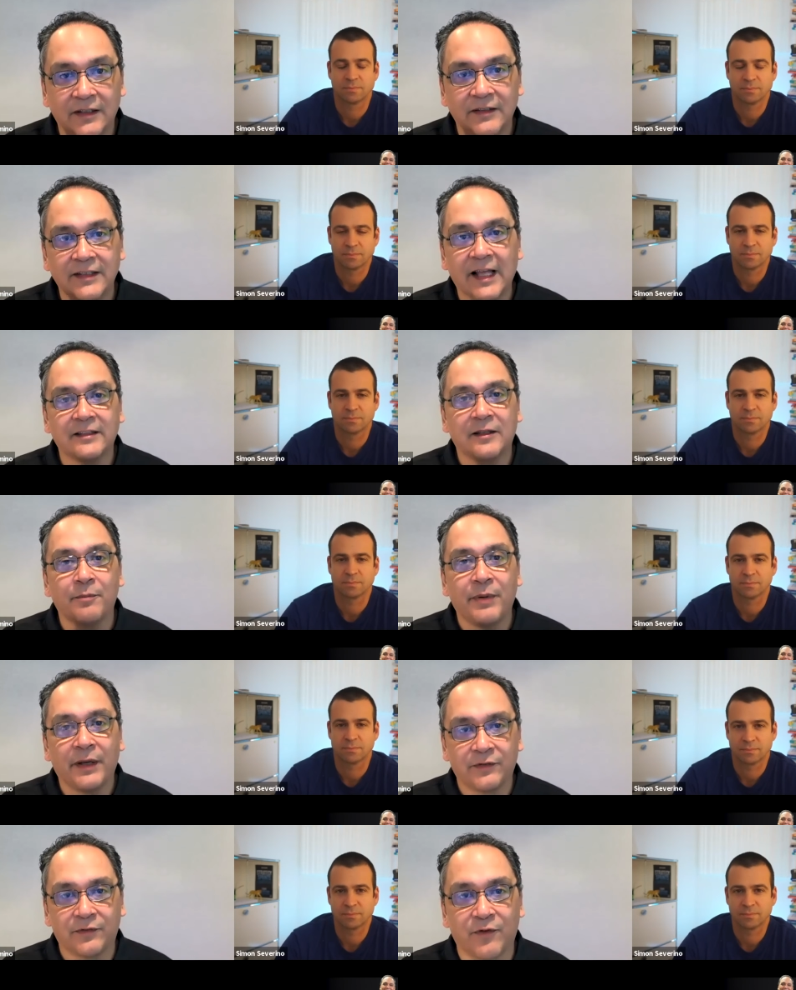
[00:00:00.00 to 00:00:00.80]
Speaker 1: not the
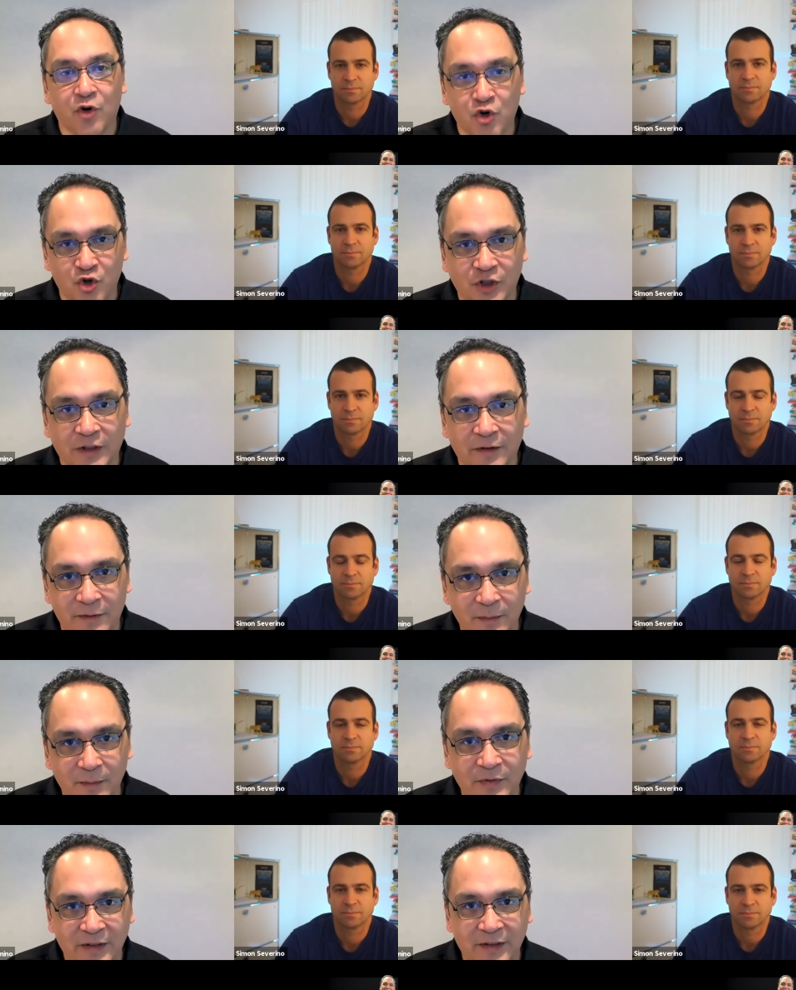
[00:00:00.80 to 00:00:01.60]
best version of
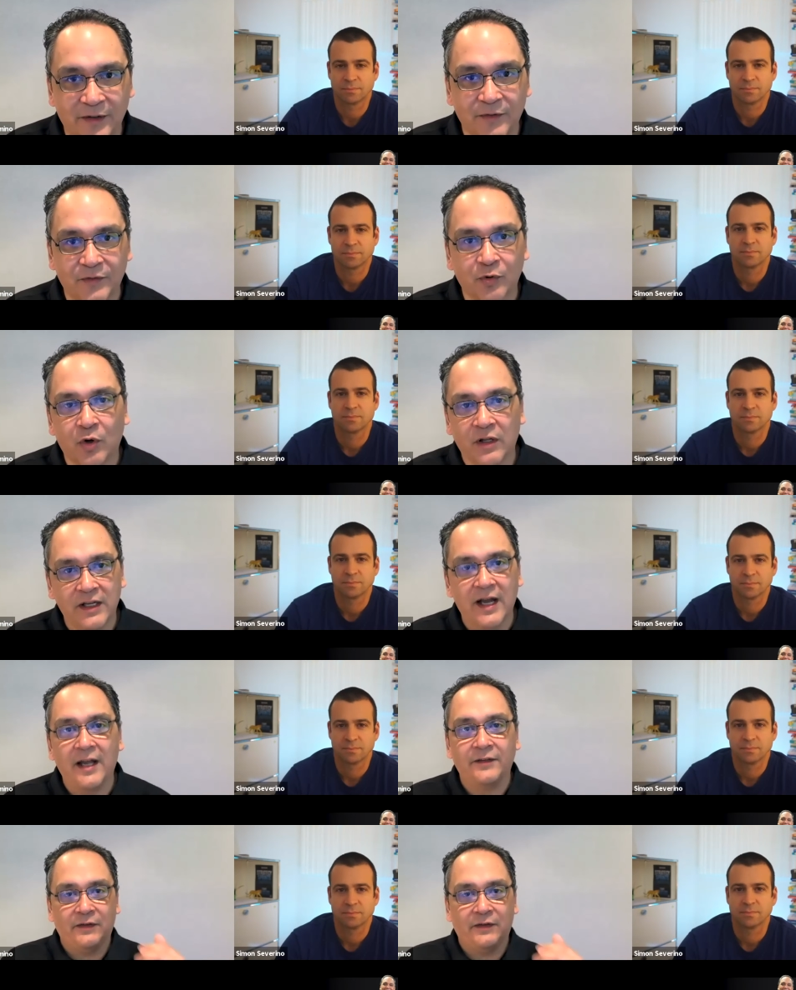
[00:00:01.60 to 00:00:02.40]
themselves. All
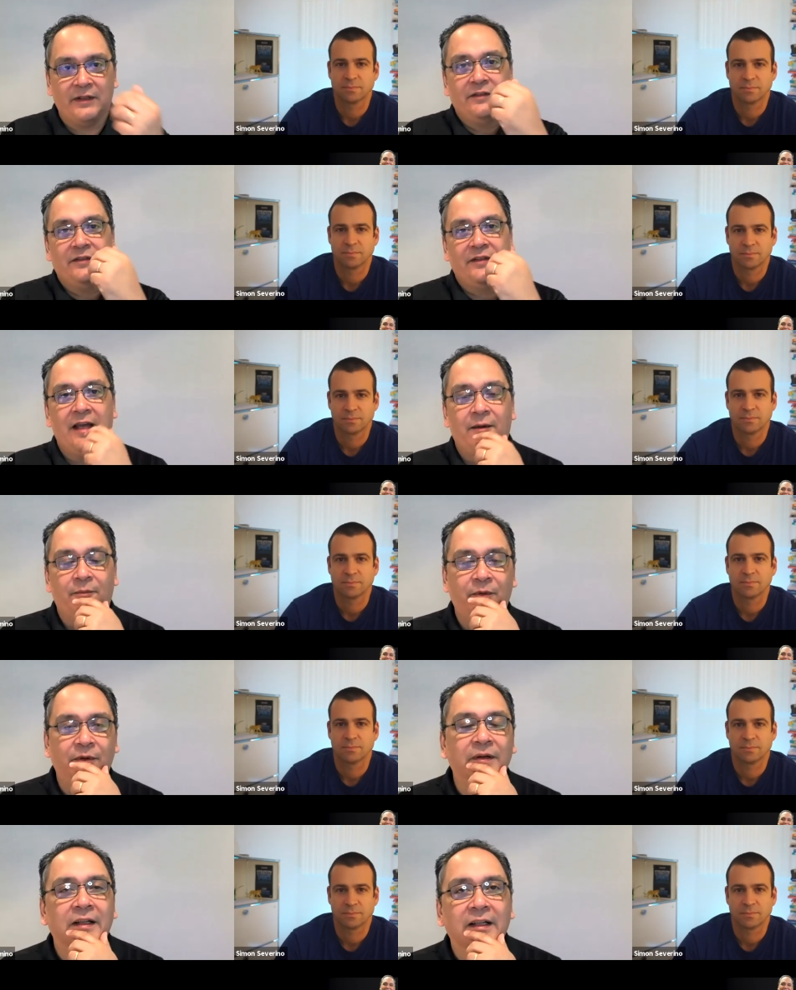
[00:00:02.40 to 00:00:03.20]
kinds of things happen.
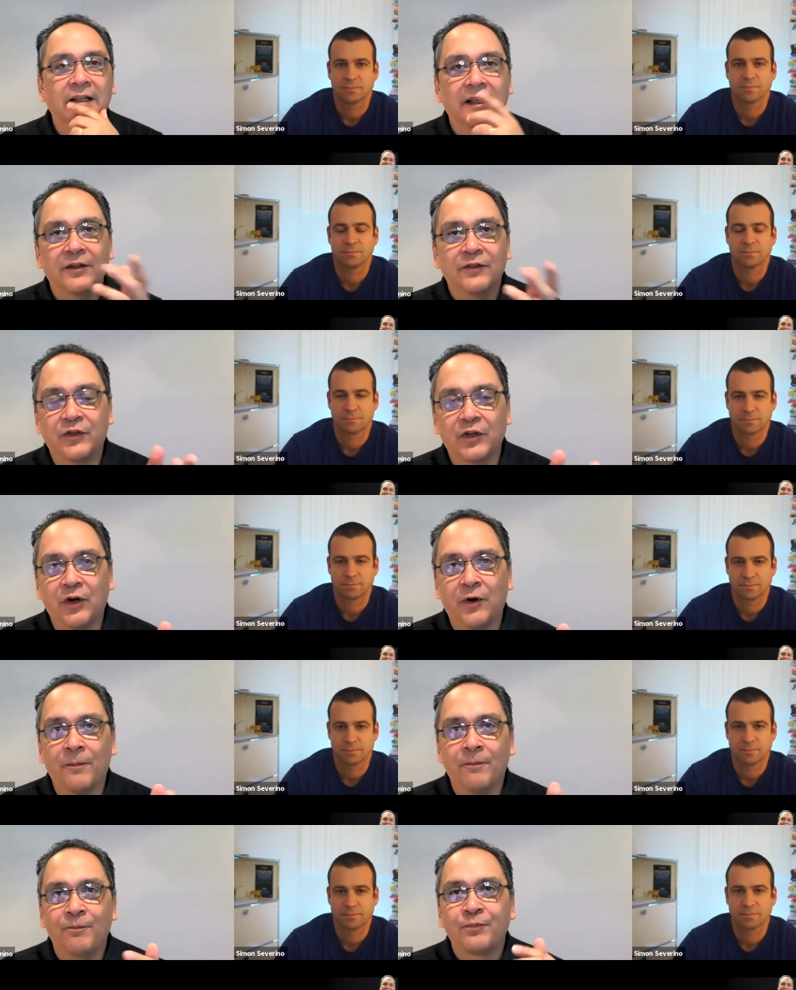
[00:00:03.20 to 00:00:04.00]
So
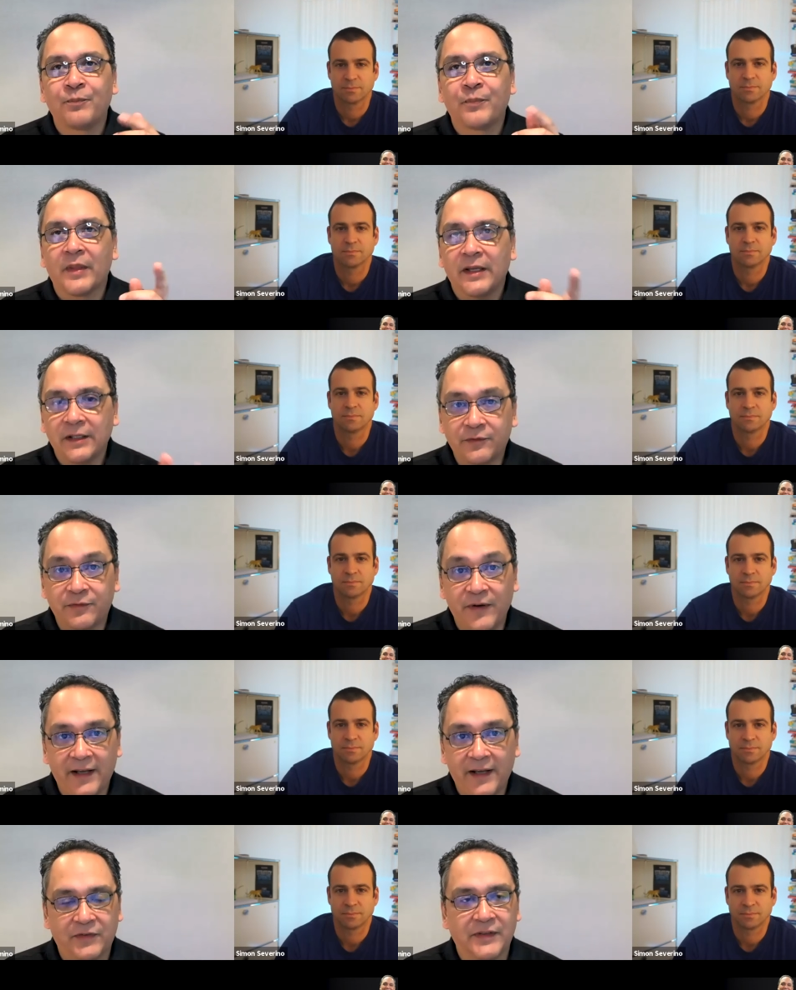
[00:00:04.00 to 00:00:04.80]
it's
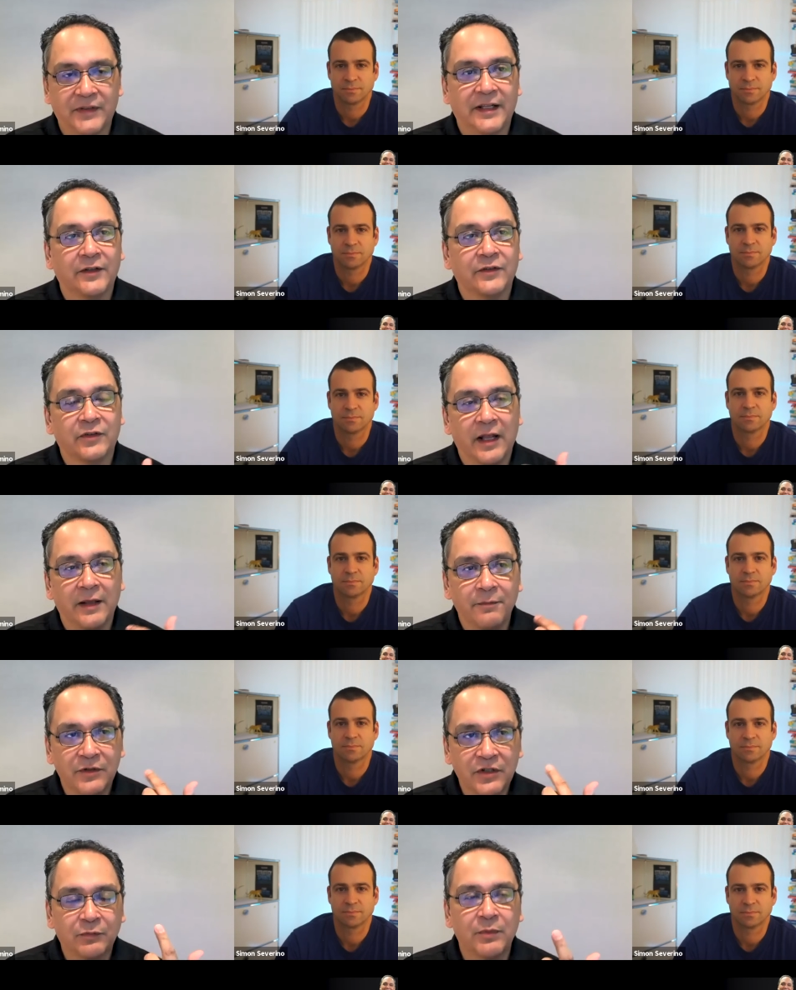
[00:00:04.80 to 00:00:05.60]
fascinating. So it
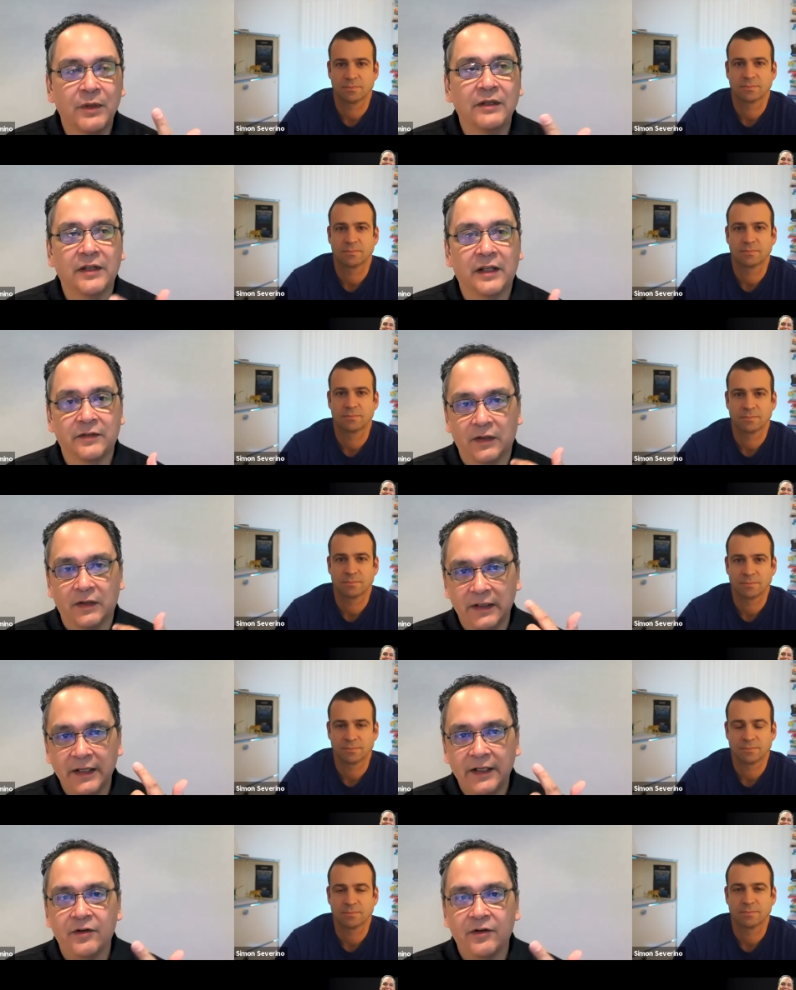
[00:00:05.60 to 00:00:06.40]
just means as a
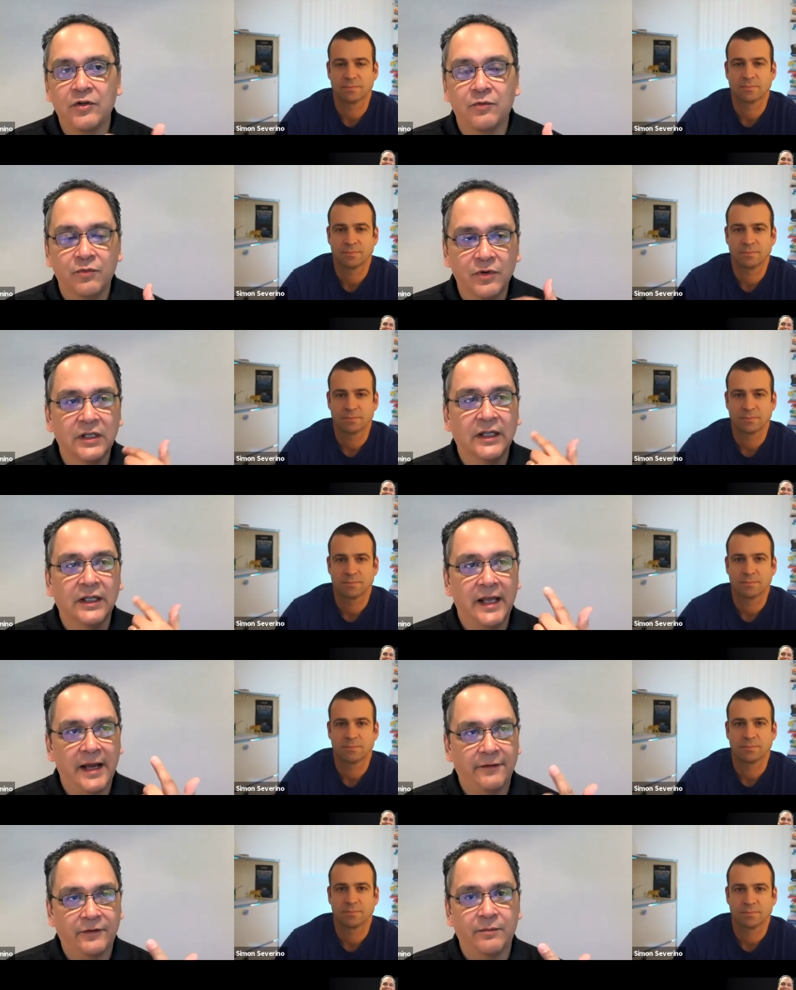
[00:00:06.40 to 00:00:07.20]
leader, you really
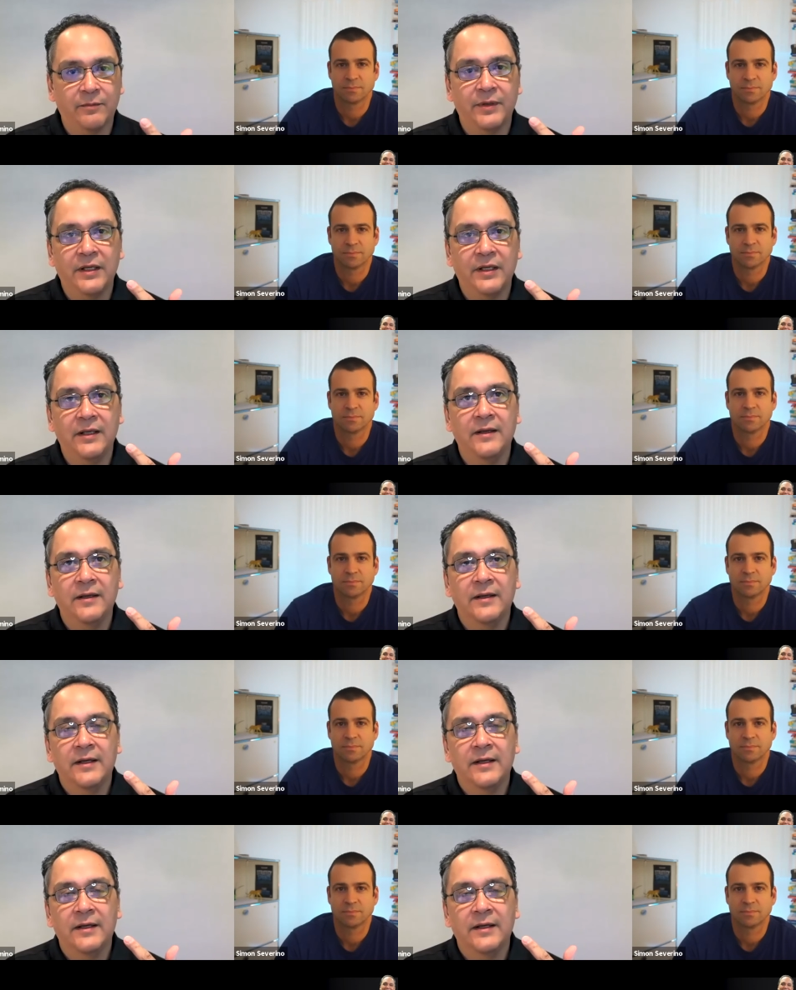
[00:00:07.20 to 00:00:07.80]
have to be